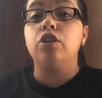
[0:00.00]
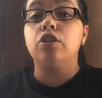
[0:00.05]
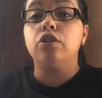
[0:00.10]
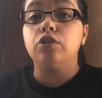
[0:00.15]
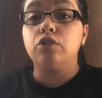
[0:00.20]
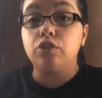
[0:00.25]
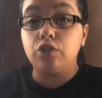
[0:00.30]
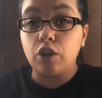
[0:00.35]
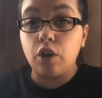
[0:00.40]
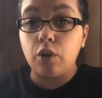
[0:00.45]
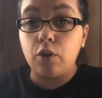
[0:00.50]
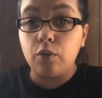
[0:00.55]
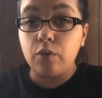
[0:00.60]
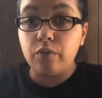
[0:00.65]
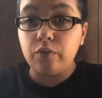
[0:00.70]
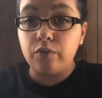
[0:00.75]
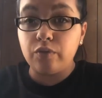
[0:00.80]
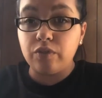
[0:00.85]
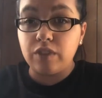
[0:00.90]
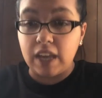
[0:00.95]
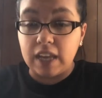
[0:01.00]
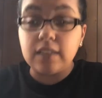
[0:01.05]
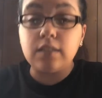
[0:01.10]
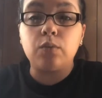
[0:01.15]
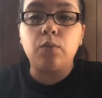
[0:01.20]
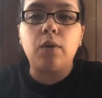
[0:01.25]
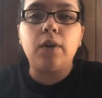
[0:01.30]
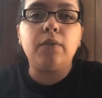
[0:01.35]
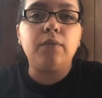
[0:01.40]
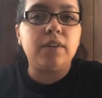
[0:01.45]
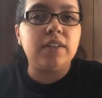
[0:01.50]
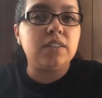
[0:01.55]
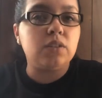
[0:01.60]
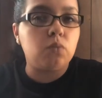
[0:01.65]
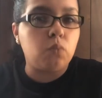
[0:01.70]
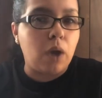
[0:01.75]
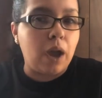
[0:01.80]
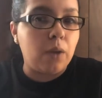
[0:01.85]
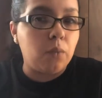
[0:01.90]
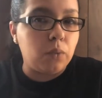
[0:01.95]
So that's one
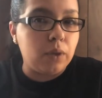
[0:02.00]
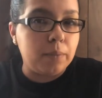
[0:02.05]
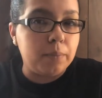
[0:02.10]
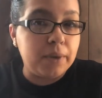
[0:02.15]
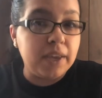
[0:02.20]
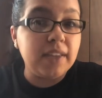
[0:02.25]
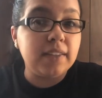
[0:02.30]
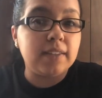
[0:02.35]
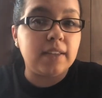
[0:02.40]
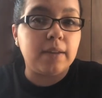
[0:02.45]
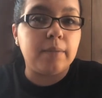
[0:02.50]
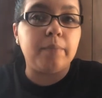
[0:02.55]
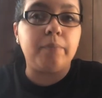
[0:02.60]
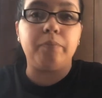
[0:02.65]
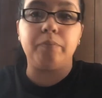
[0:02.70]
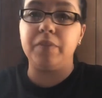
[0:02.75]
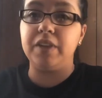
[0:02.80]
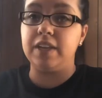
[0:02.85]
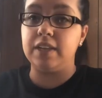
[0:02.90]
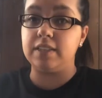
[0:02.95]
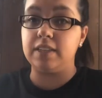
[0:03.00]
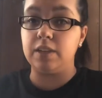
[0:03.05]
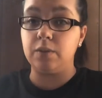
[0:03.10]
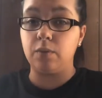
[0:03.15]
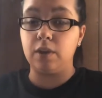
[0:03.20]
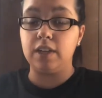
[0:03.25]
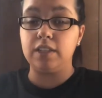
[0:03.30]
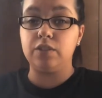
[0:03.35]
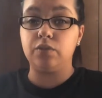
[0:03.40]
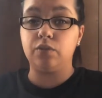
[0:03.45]
reason why we picked him, because he wanted to